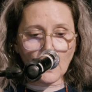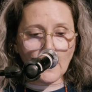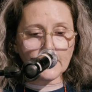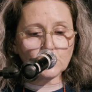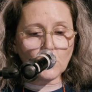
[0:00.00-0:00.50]

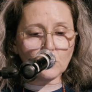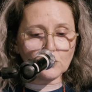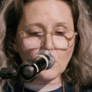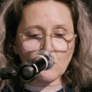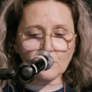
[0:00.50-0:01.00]
I
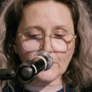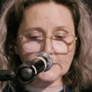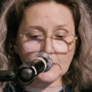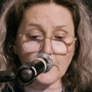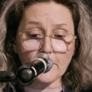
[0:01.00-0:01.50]
don't know who
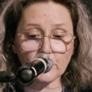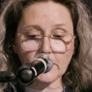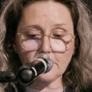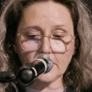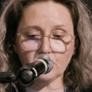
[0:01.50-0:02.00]
first came up with
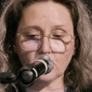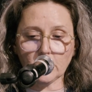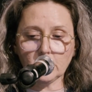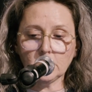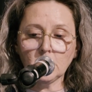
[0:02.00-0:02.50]
that metaphor,